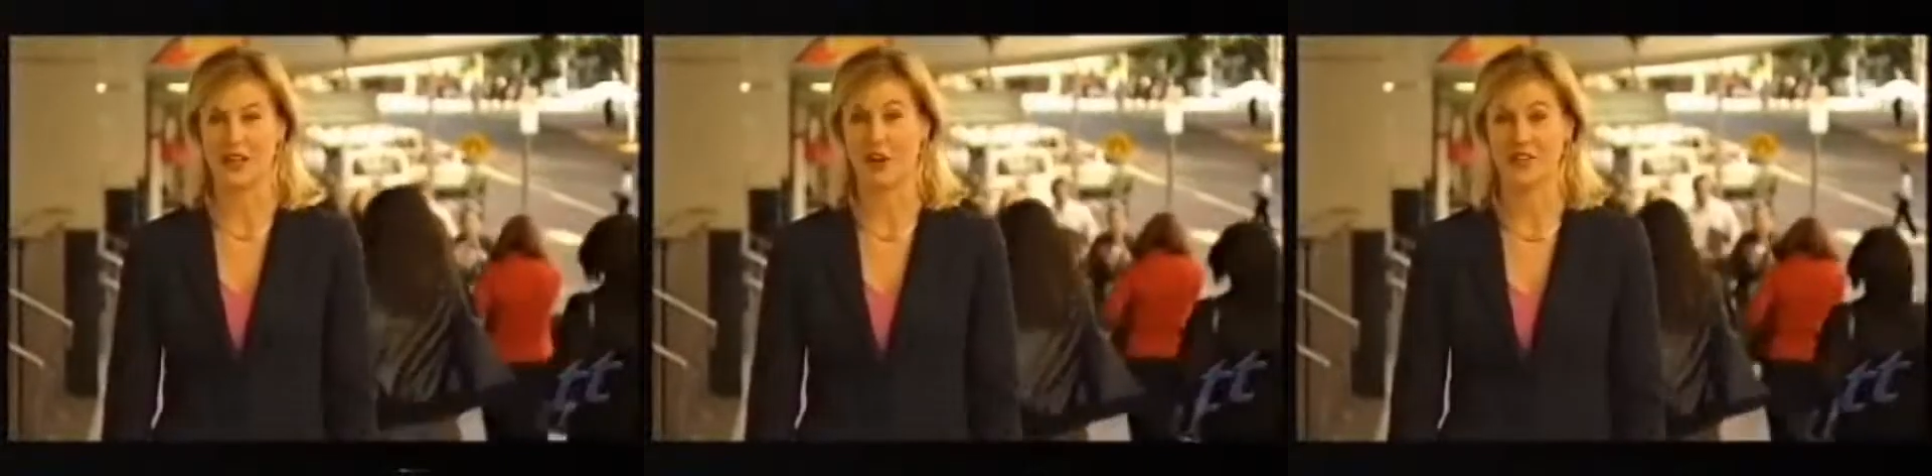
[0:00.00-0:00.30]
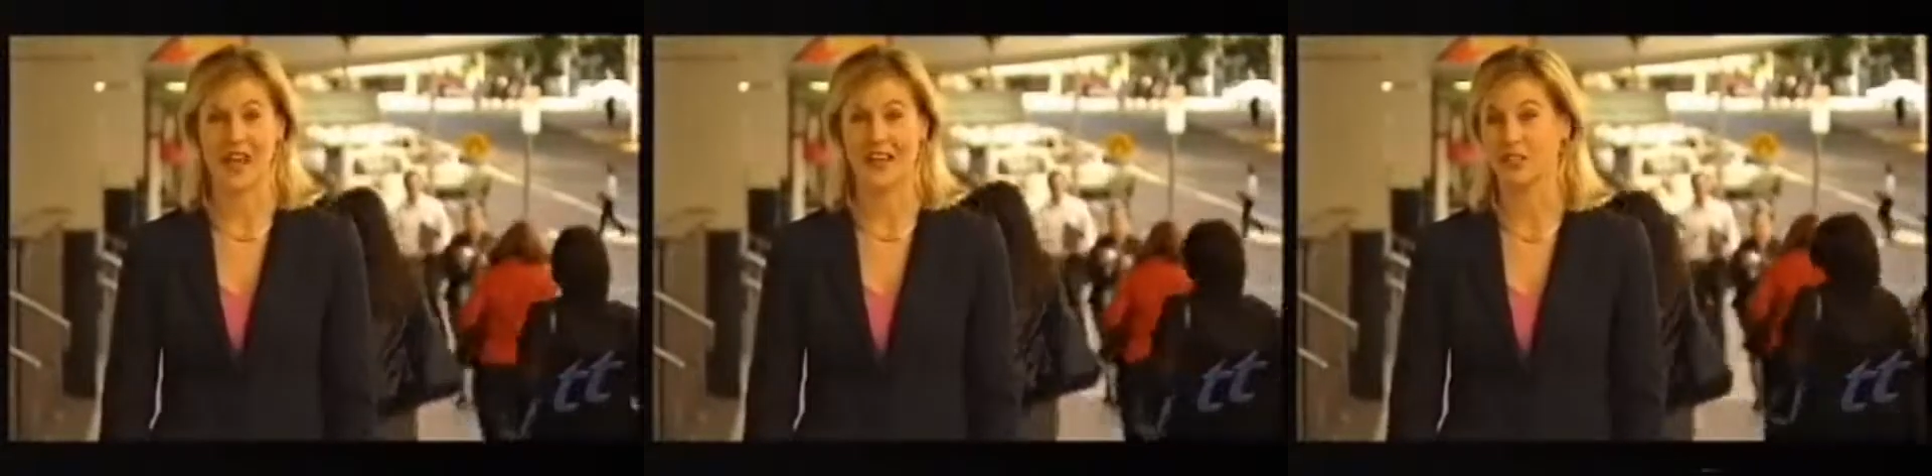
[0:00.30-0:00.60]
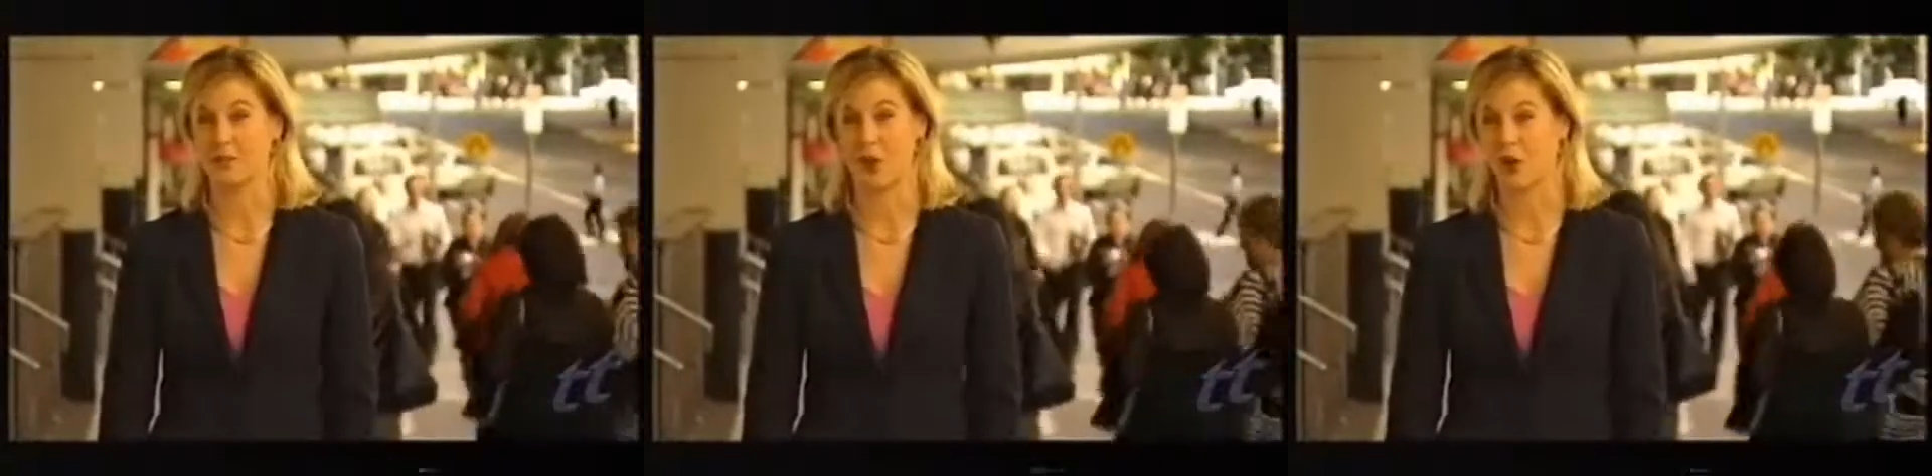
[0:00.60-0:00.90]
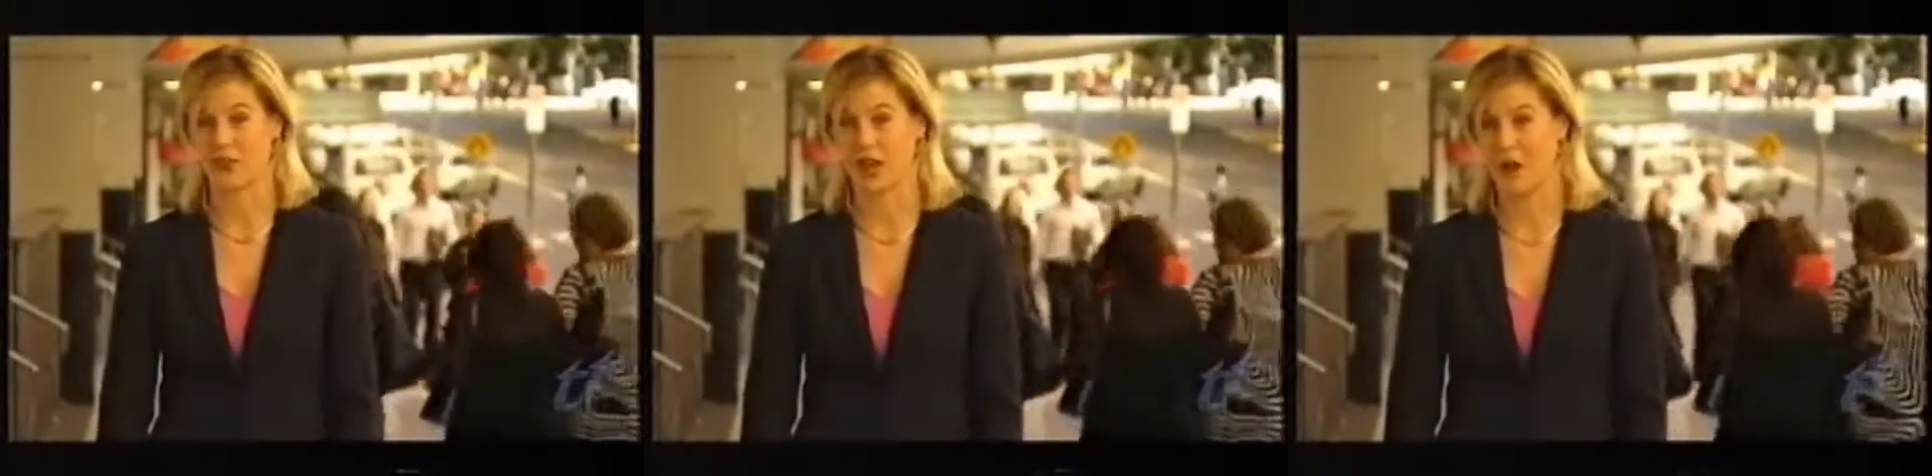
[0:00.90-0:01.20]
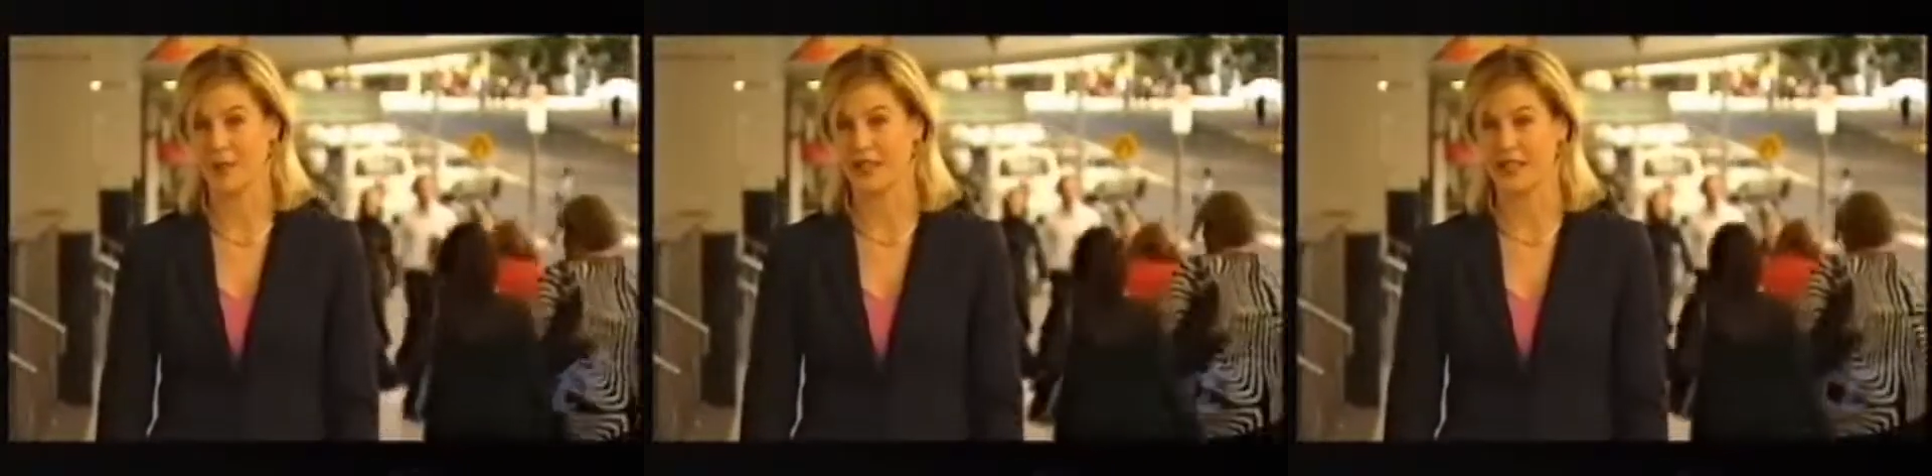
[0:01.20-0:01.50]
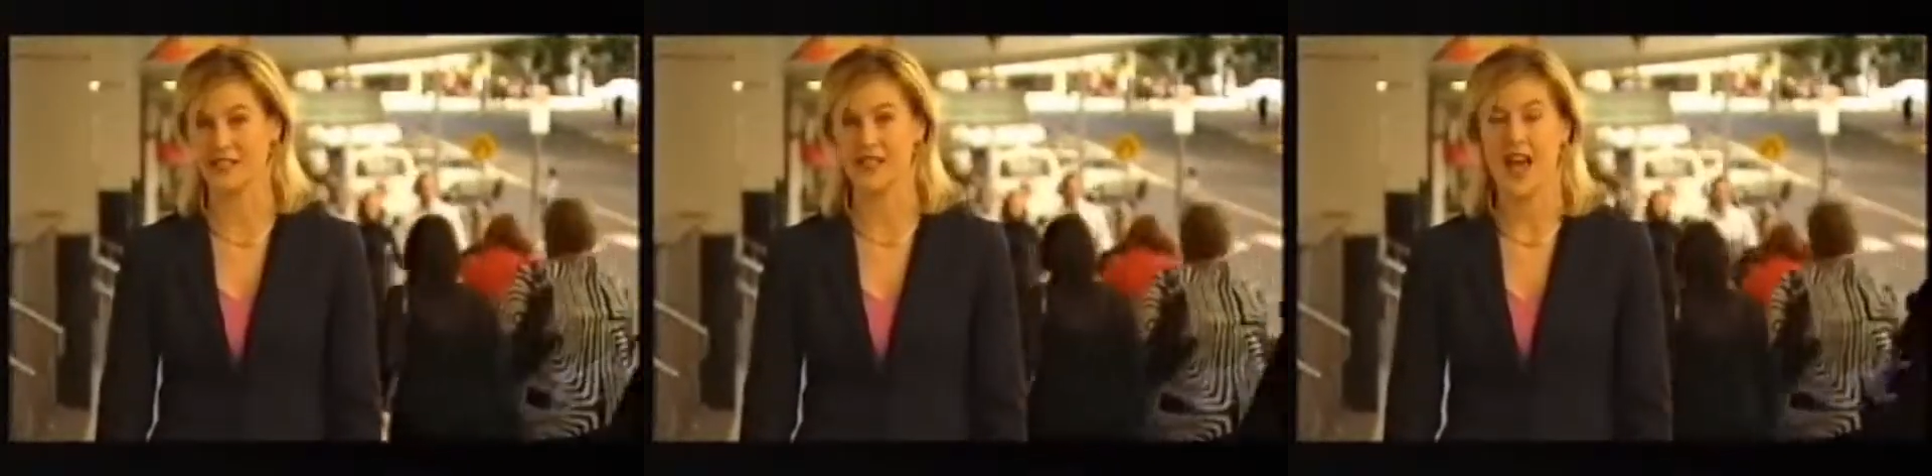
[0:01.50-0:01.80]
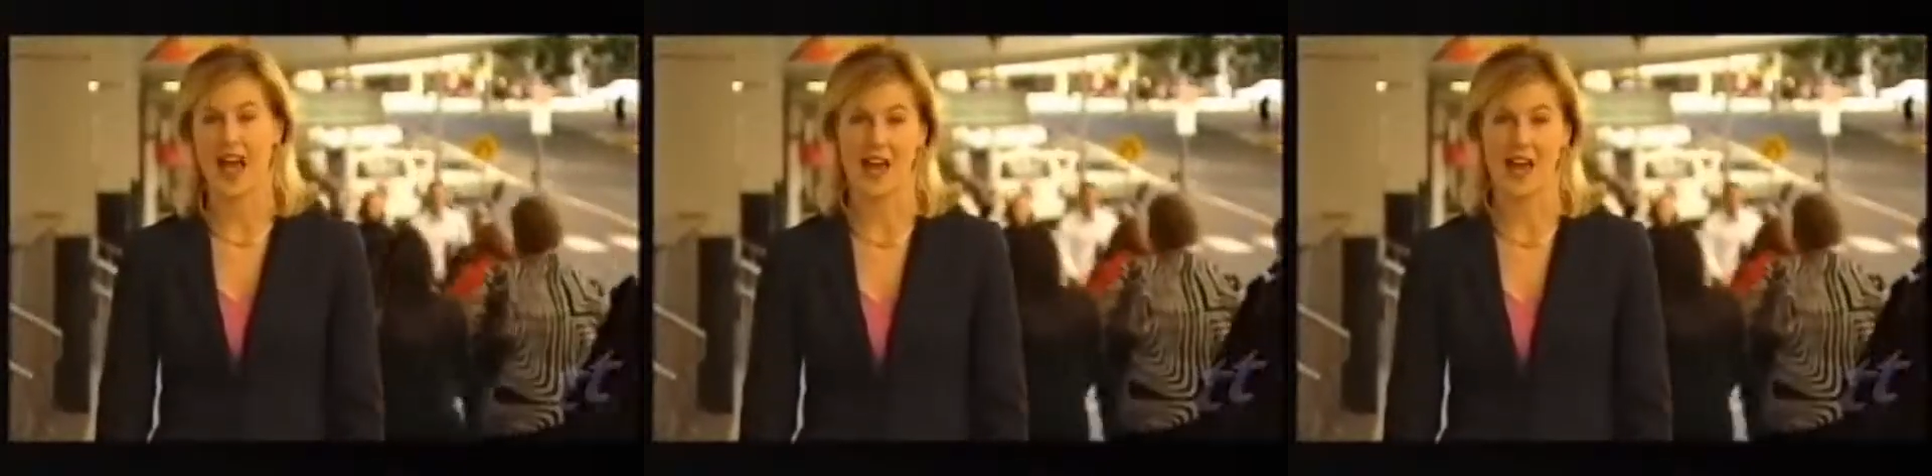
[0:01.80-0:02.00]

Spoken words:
We contacted both companies